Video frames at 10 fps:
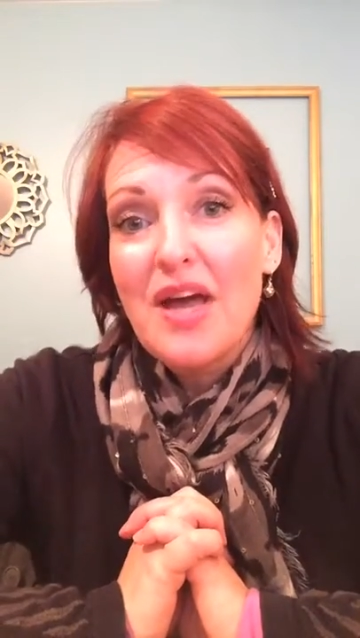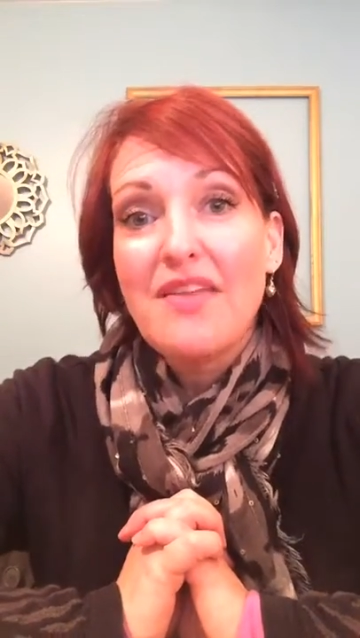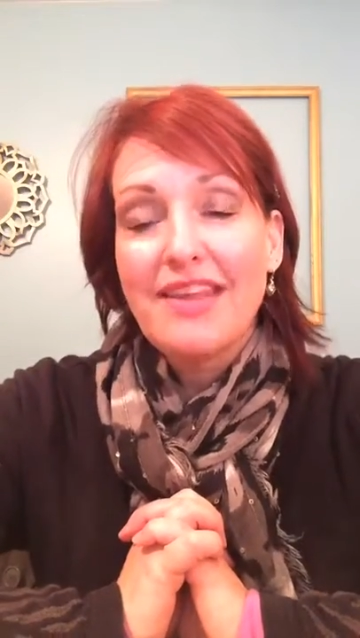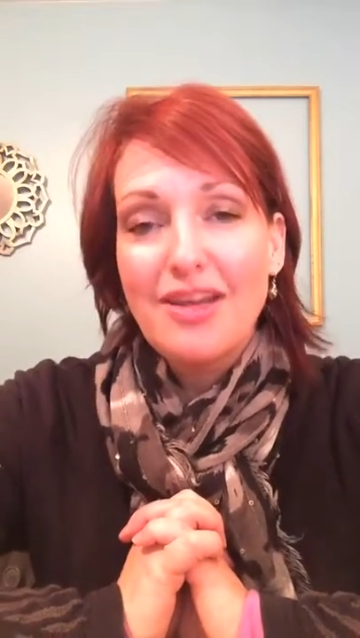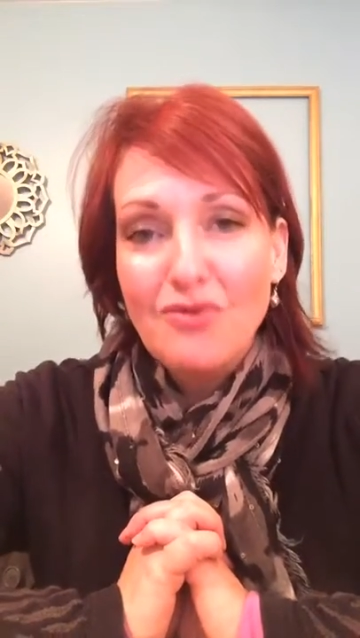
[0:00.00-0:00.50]

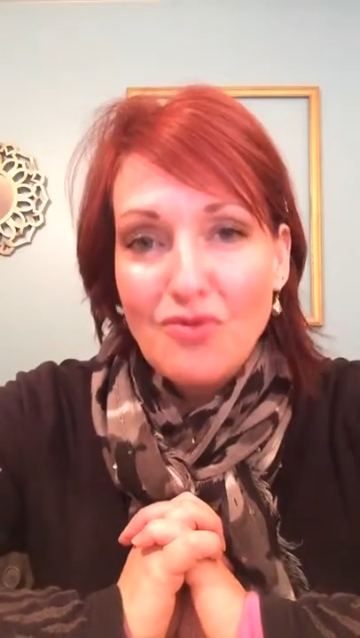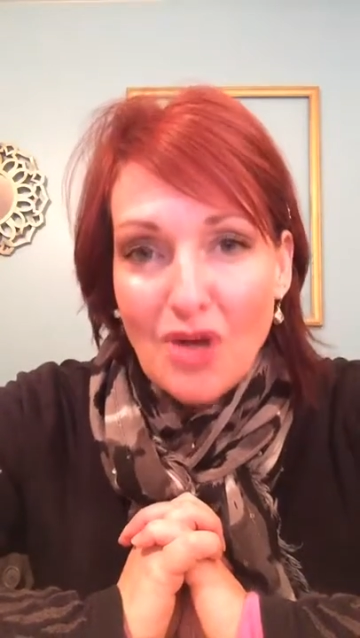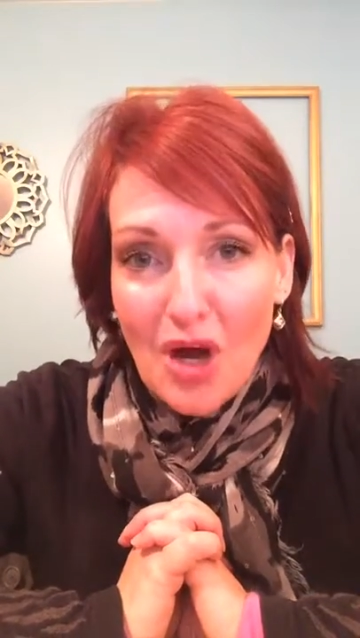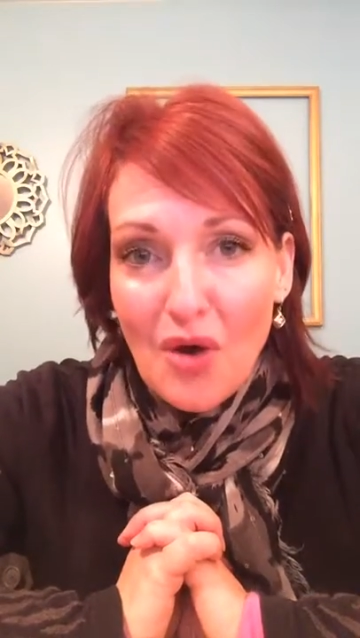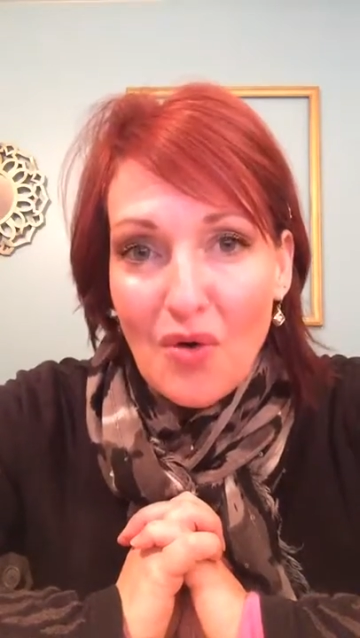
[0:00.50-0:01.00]
that you
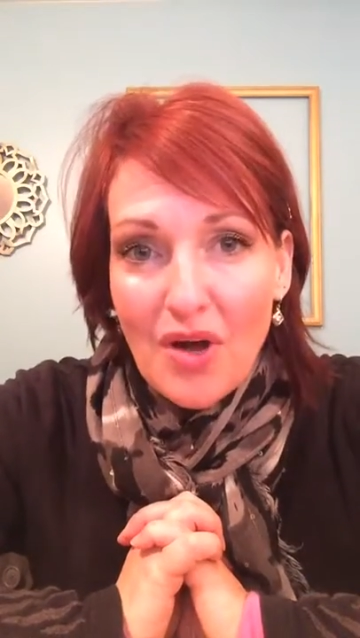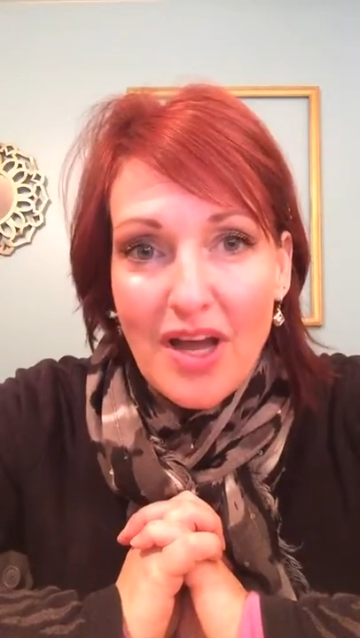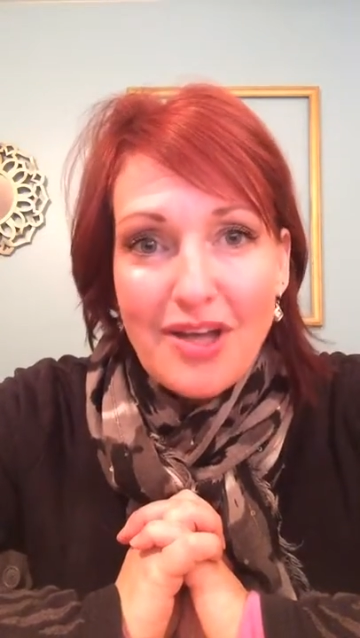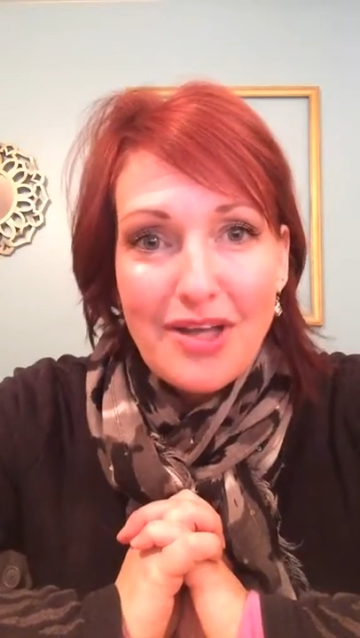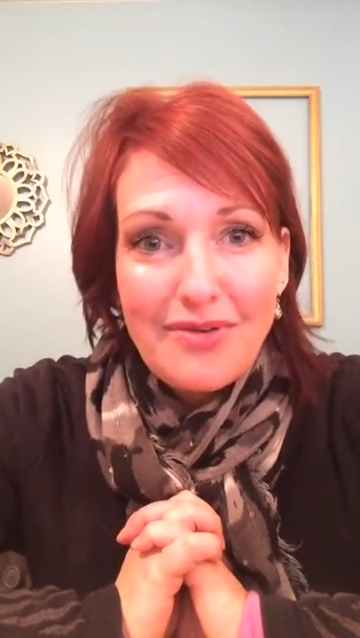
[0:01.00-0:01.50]
know
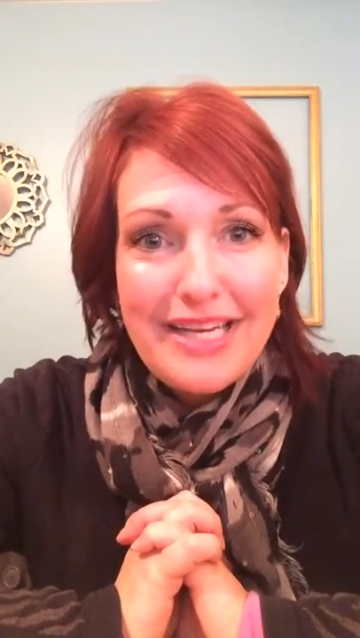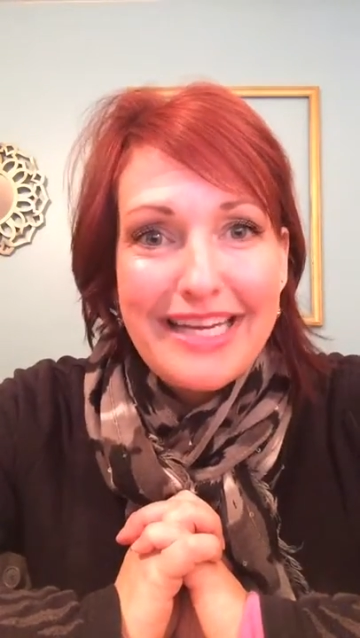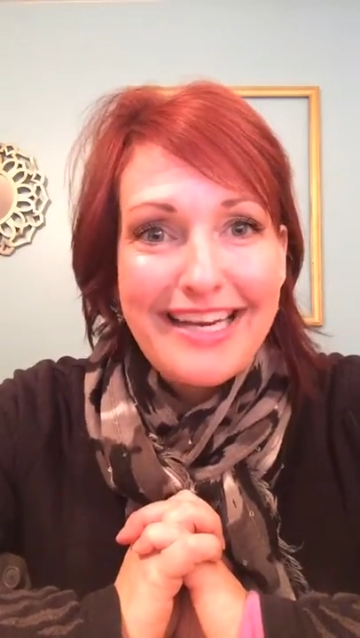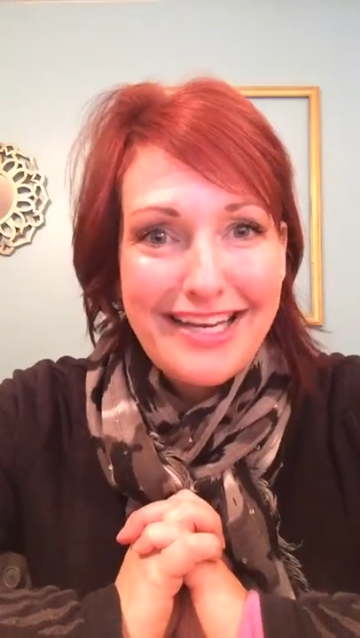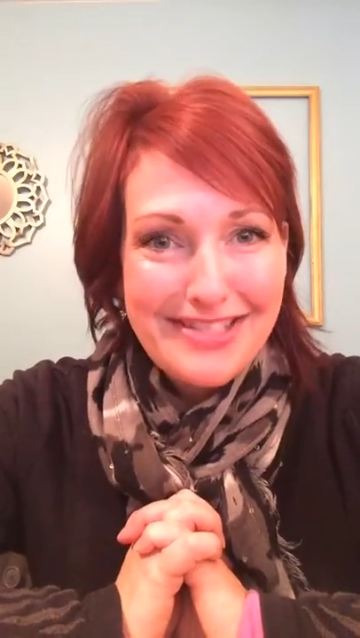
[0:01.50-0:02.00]
you
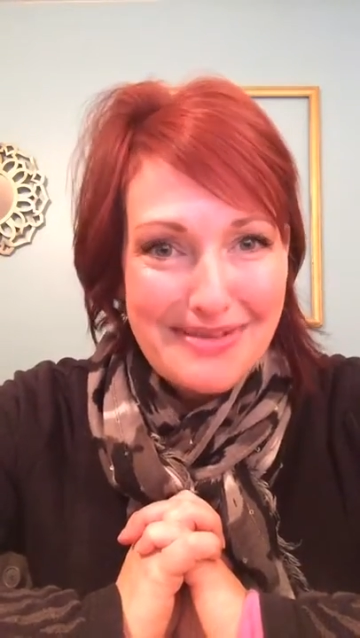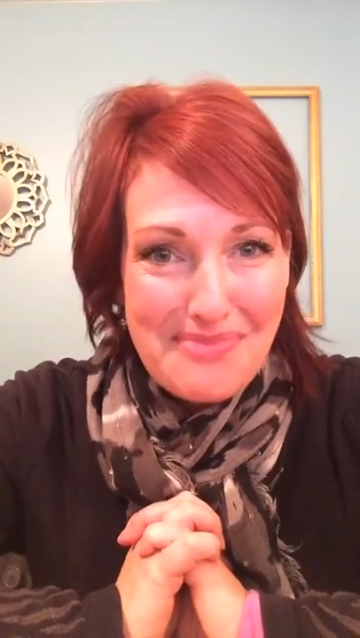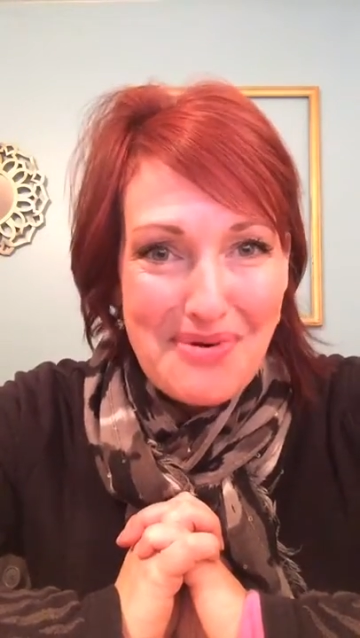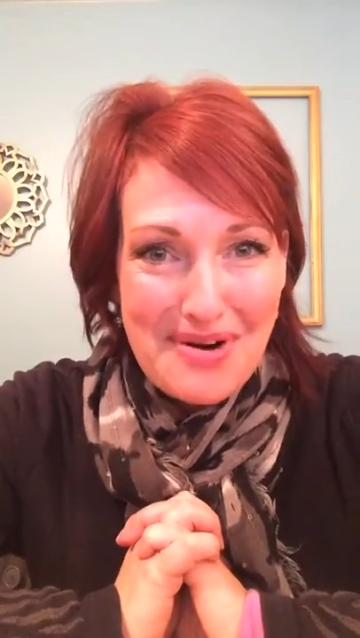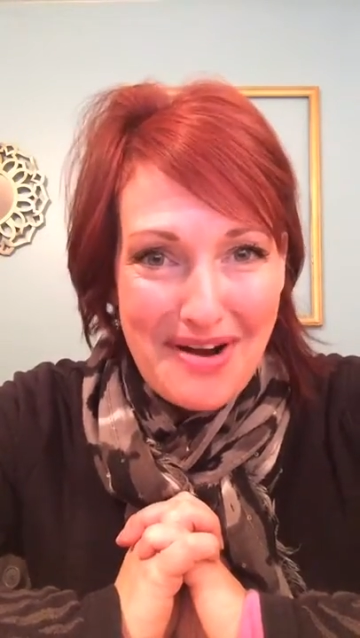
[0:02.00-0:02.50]
need
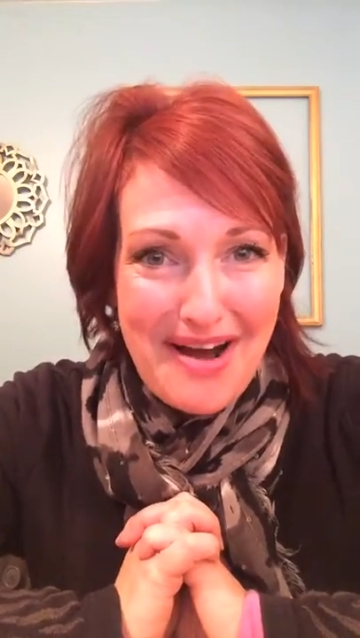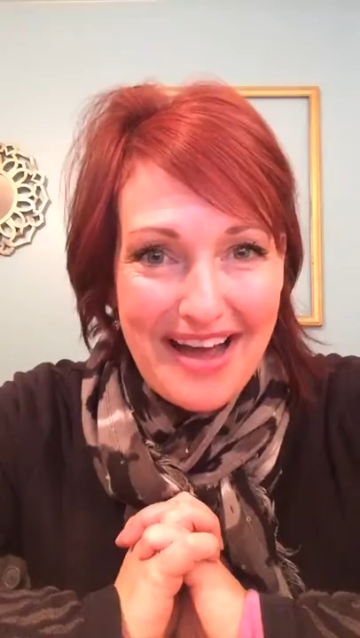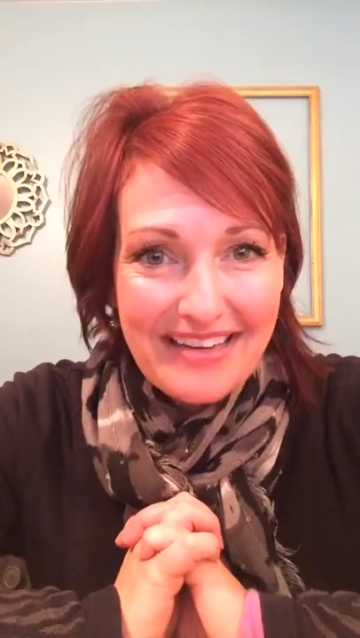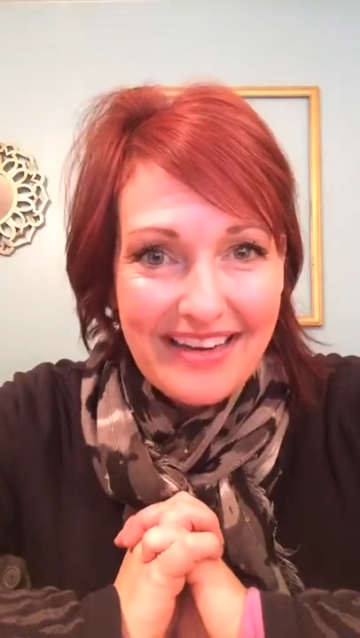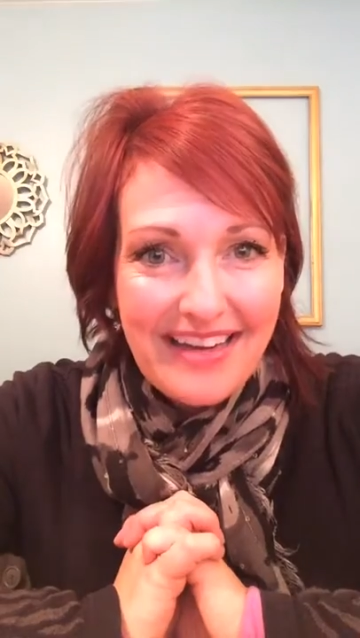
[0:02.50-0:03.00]
support on?